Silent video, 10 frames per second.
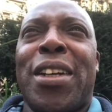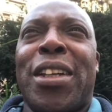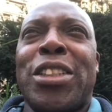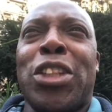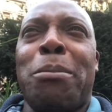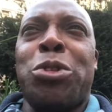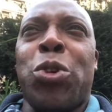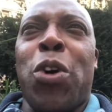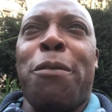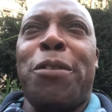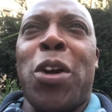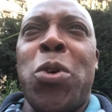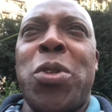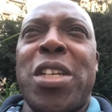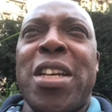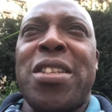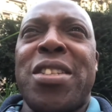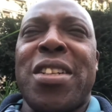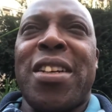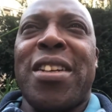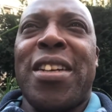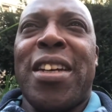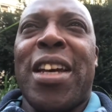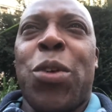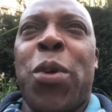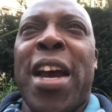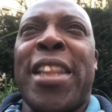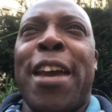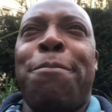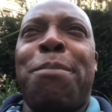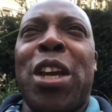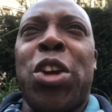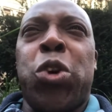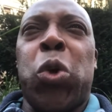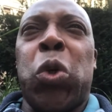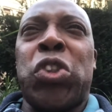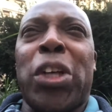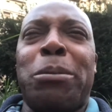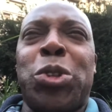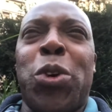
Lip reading: some sort of notice where they've caused some sort